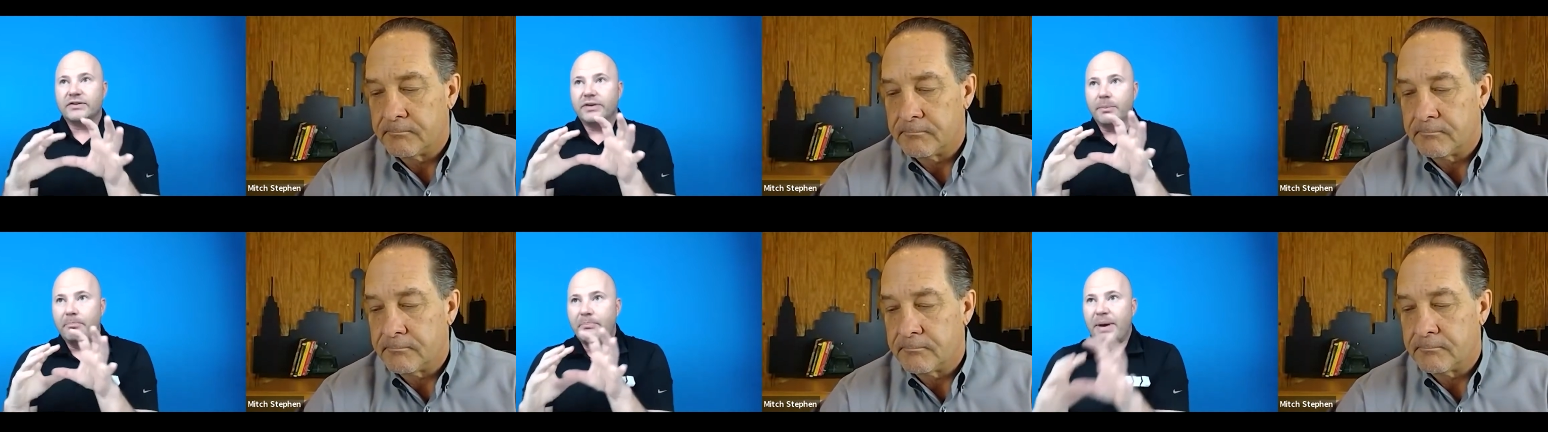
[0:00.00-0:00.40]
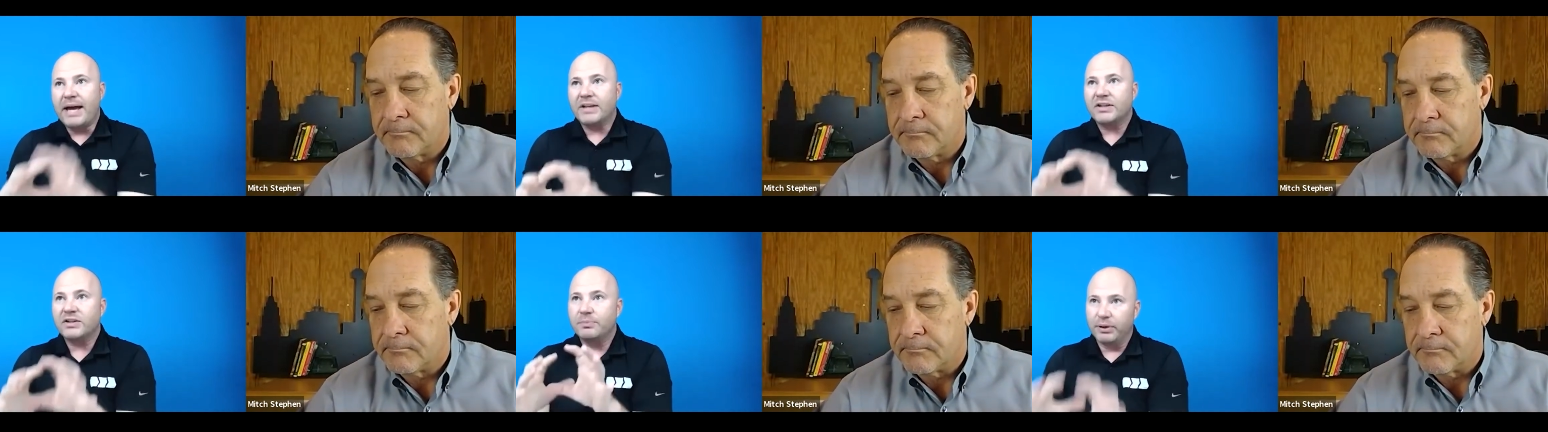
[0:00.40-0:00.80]
Speaker 1: the
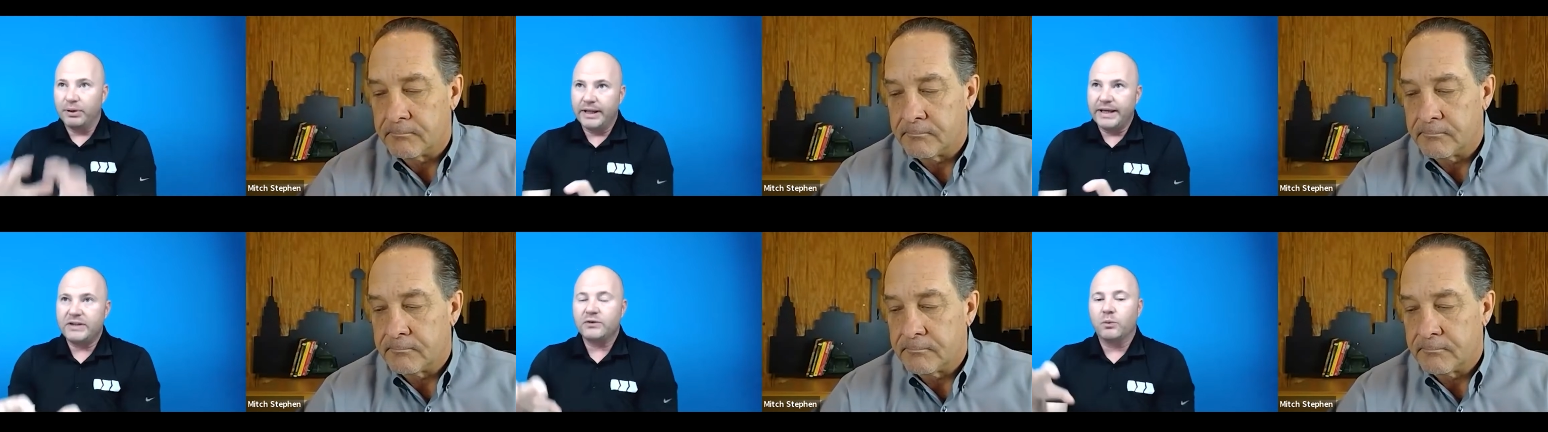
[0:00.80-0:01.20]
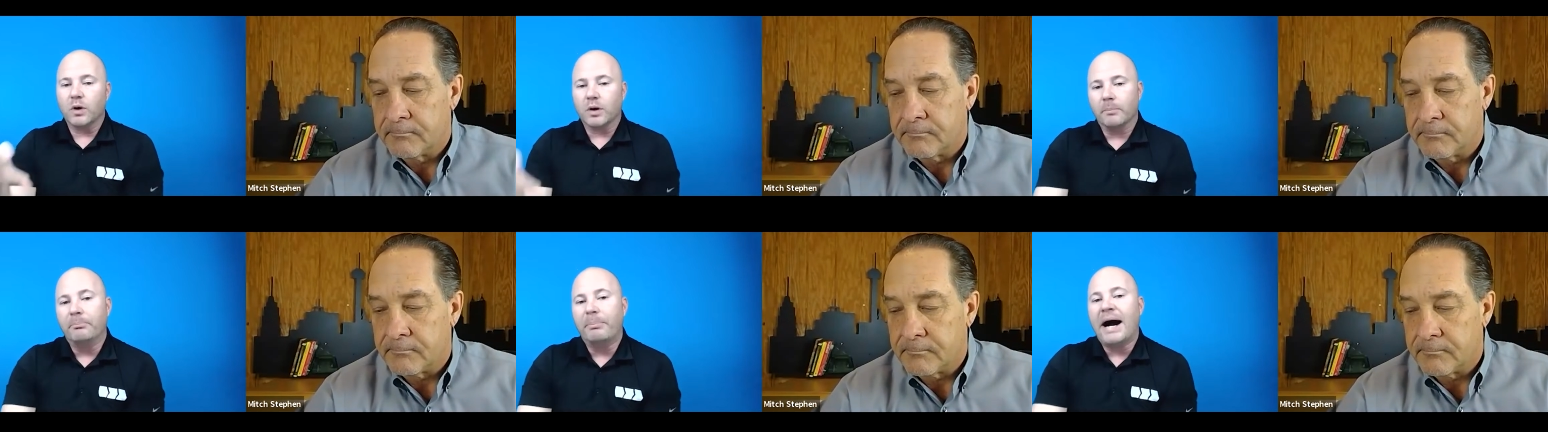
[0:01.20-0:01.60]
best place
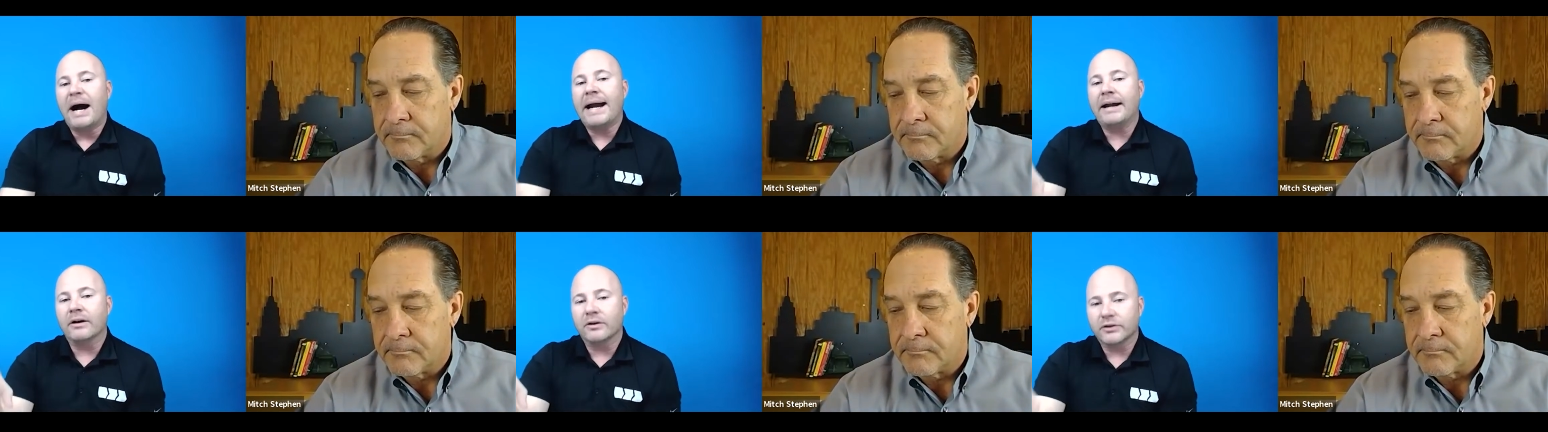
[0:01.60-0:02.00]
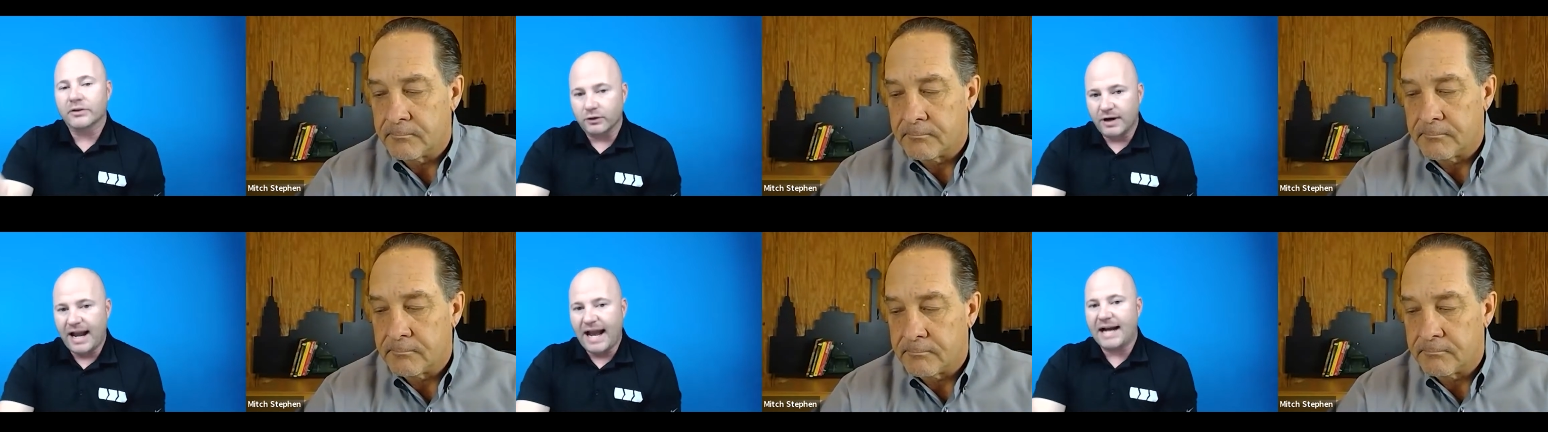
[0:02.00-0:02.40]
where buyers
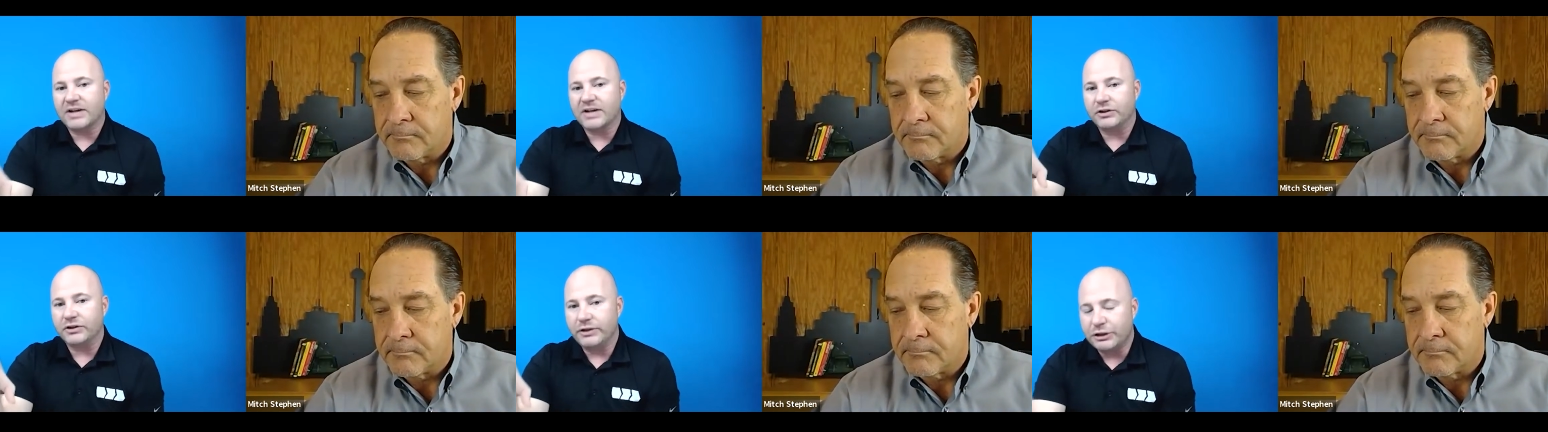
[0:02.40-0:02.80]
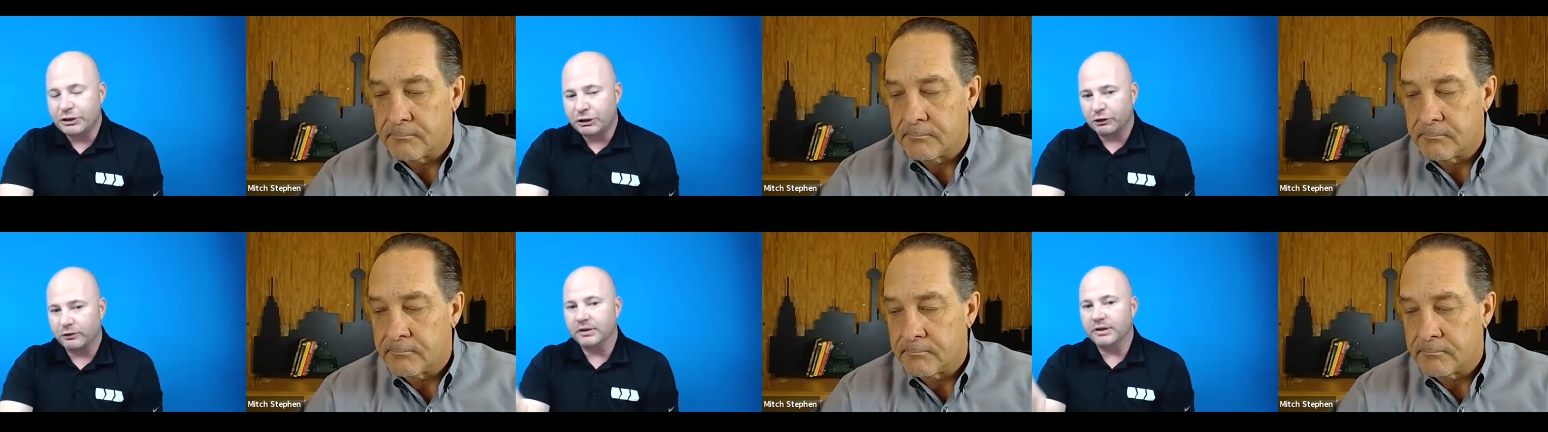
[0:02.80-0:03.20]
are actually
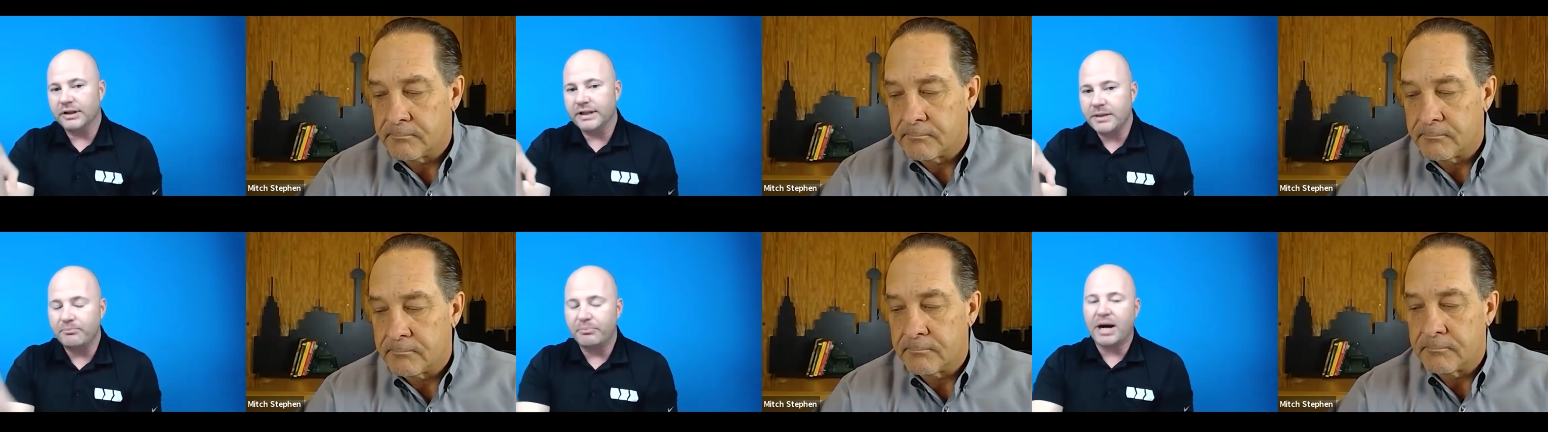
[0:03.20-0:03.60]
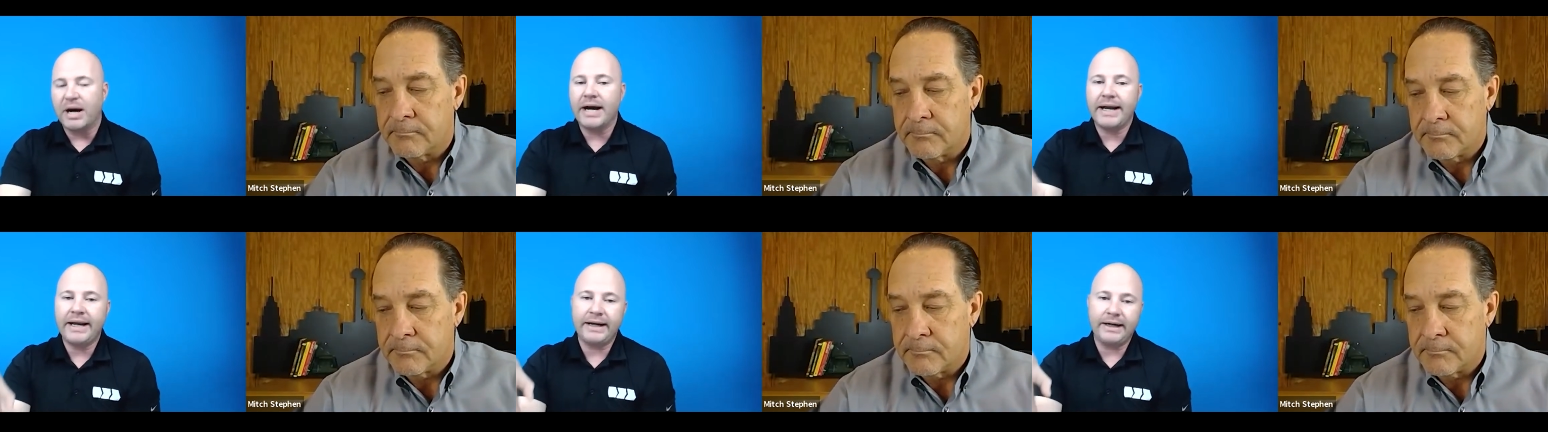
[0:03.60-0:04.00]
currently
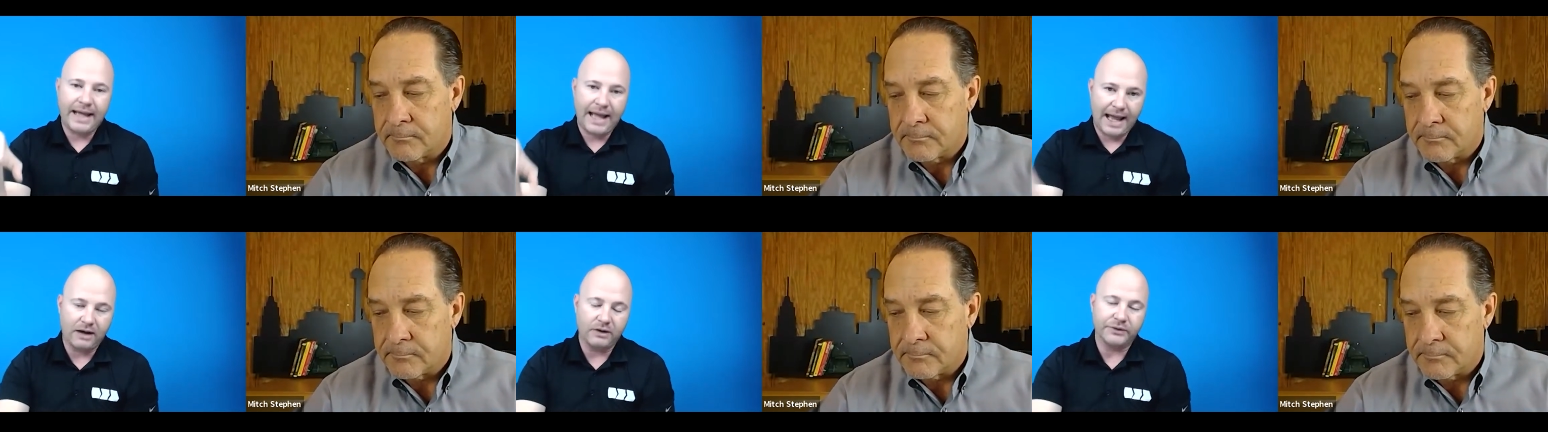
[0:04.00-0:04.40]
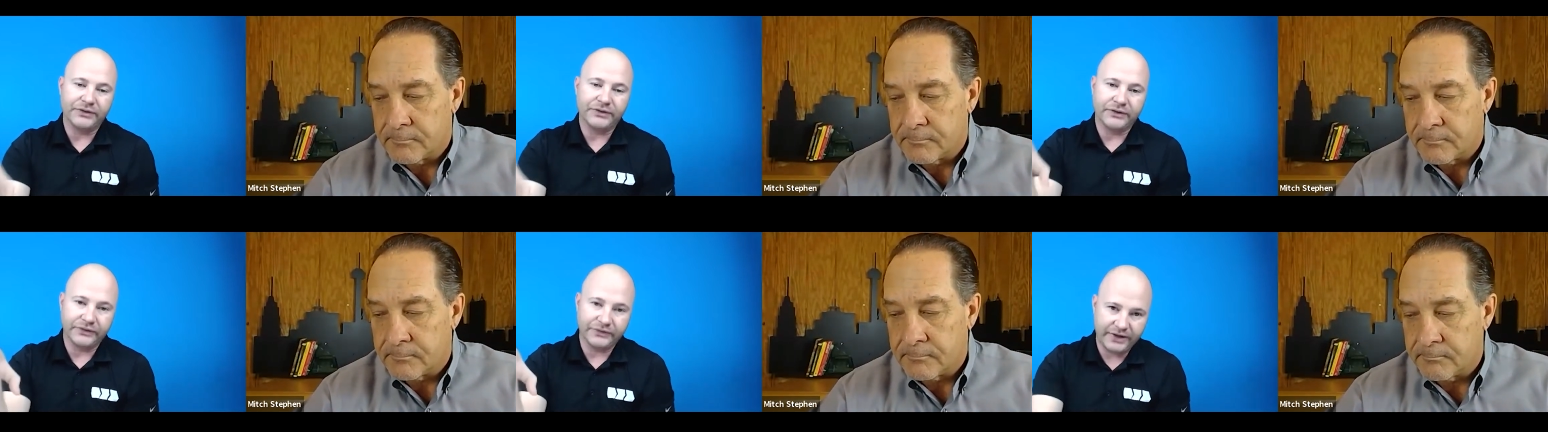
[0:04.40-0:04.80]
buying
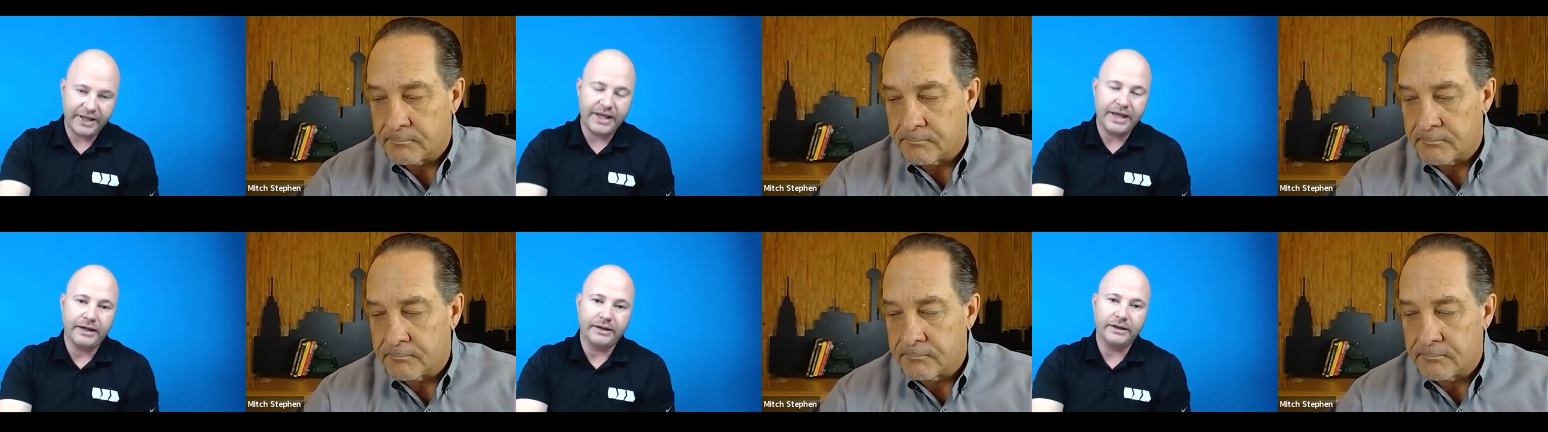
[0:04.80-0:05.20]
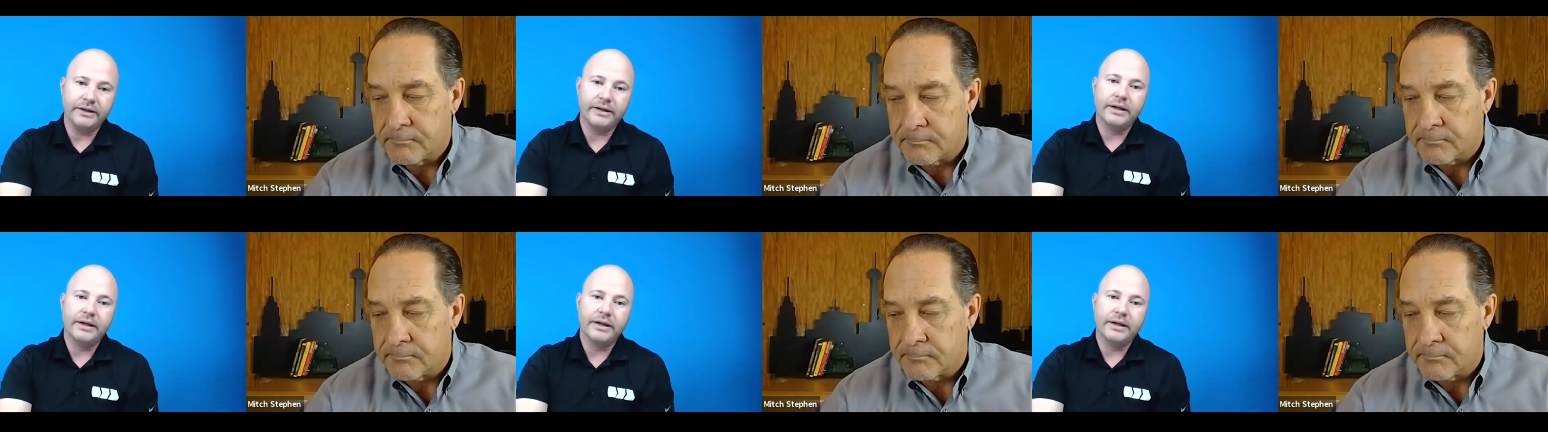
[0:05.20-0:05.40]
houses in.